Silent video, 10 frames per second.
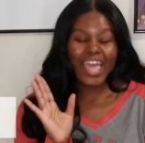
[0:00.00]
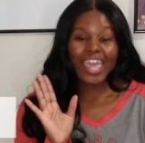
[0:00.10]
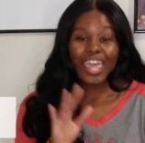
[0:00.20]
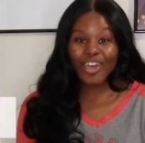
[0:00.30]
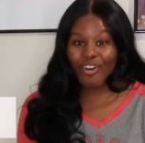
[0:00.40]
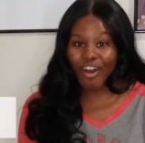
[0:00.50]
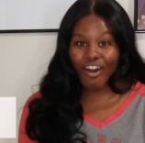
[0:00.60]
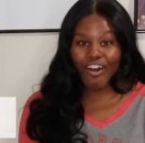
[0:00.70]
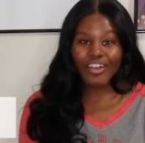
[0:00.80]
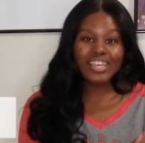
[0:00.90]
Hill
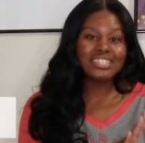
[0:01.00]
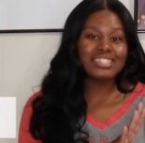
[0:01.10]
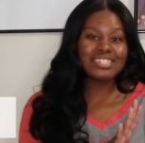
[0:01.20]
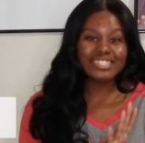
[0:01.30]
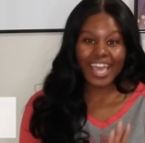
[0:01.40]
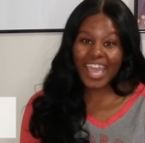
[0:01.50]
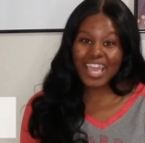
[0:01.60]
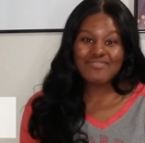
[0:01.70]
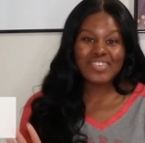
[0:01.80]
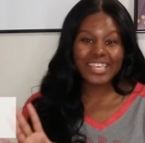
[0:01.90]
Hall is the
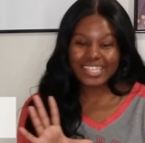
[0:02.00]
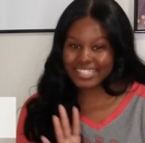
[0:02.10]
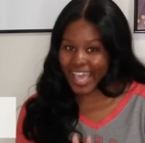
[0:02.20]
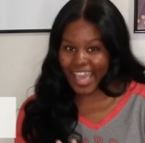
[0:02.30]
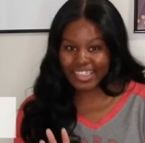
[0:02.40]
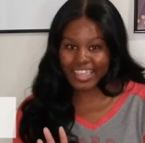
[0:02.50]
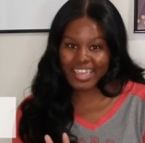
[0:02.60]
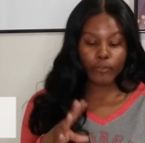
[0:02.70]
same exact thing.